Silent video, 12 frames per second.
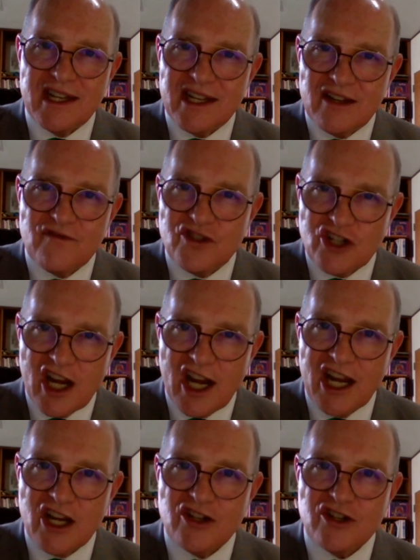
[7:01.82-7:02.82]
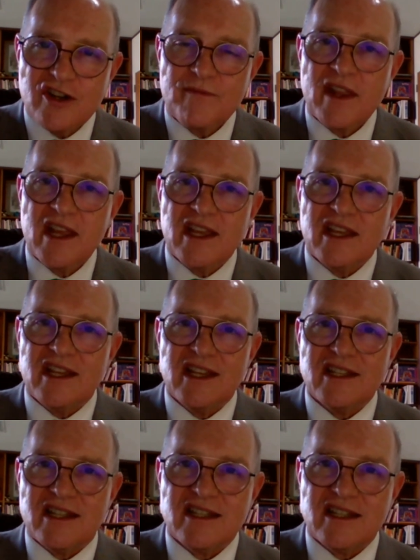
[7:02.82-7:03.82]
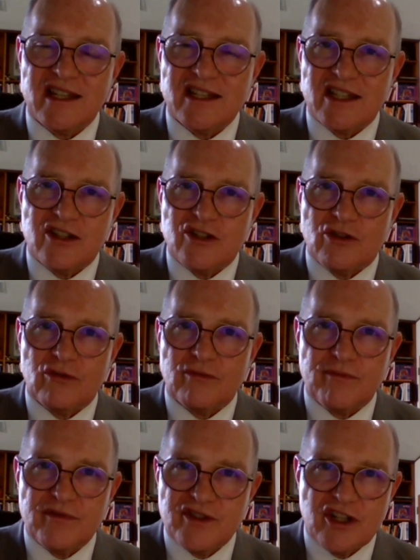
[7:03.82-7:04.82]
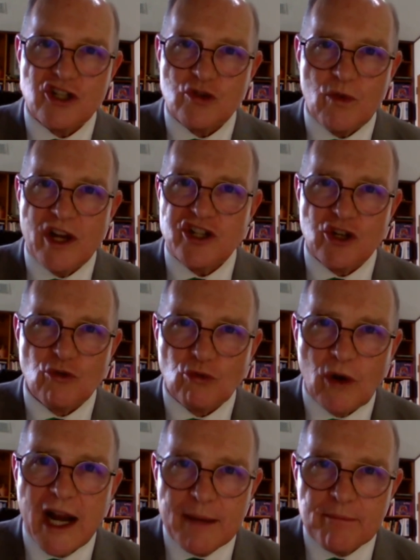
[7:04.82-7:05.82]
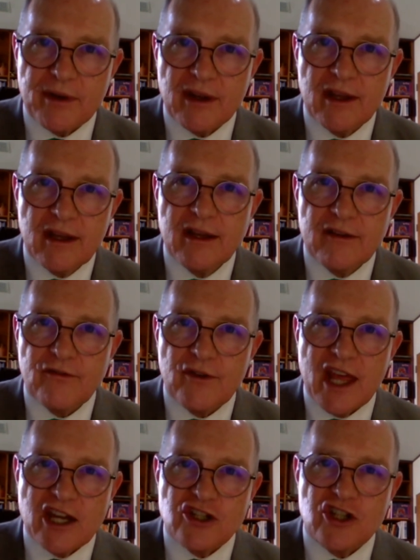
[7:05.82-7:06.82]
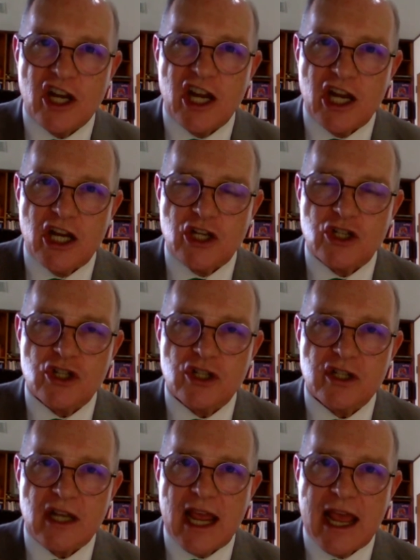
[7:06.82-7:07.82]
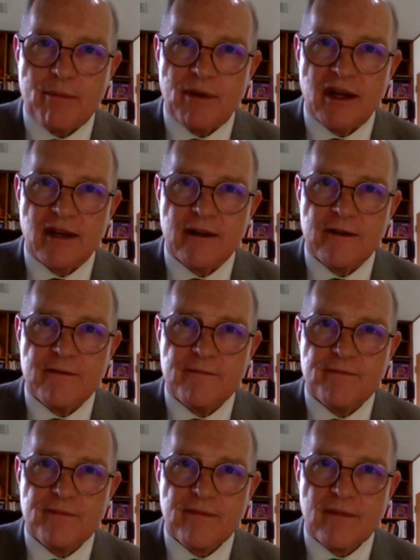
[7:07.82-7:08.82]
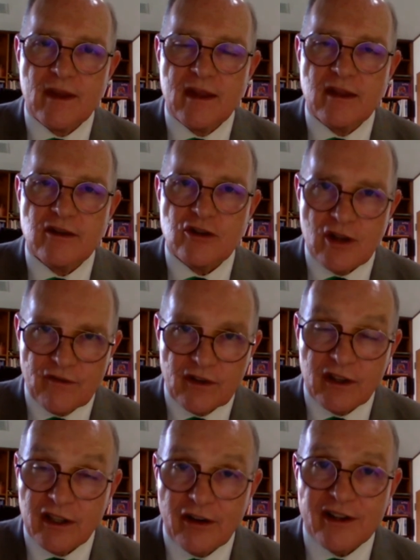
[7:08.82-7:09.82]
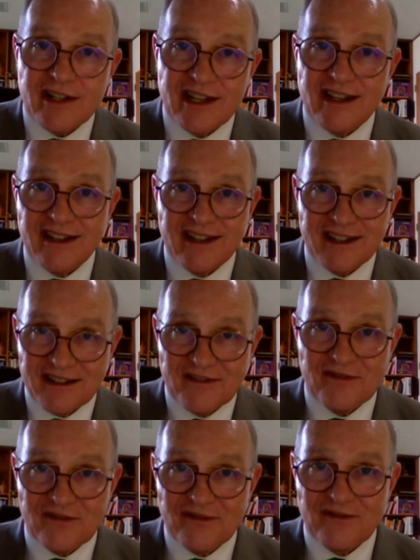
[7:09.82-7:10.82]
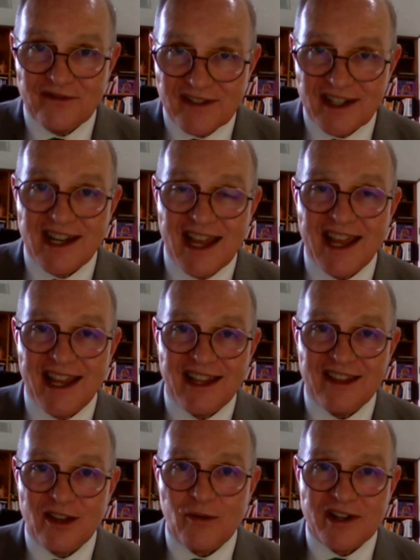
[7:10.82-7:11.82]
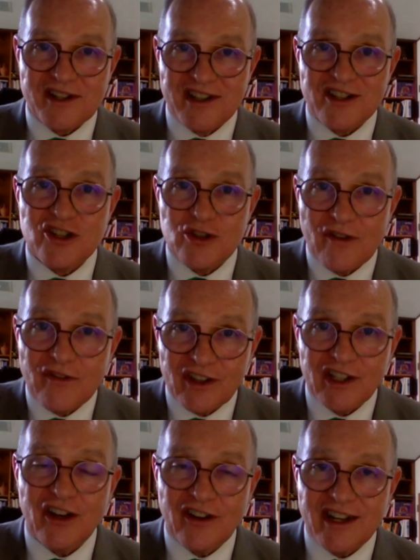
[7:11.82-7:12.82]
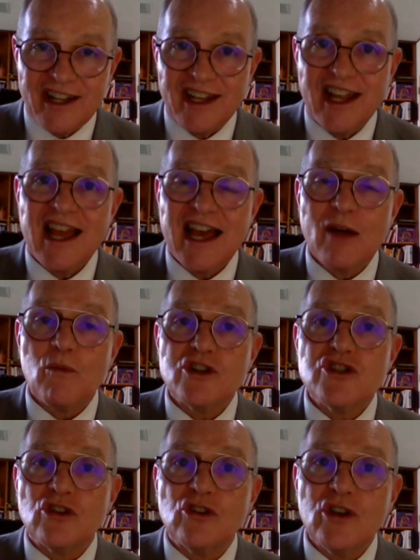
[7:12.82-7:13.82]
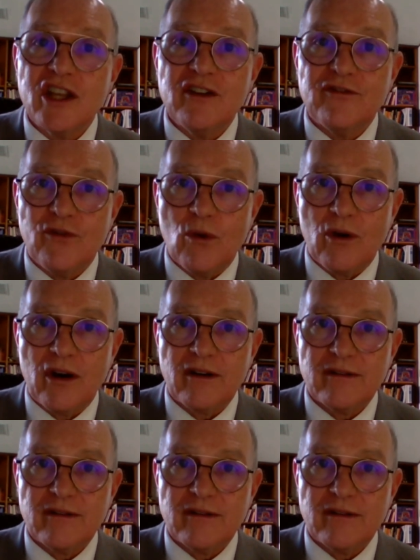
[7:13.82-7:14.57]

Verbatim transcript: need of change? Is, is, is, is your situation ripe for that change to happen? Do you have clarity today? The question is, do you have clarity on what you're looking for?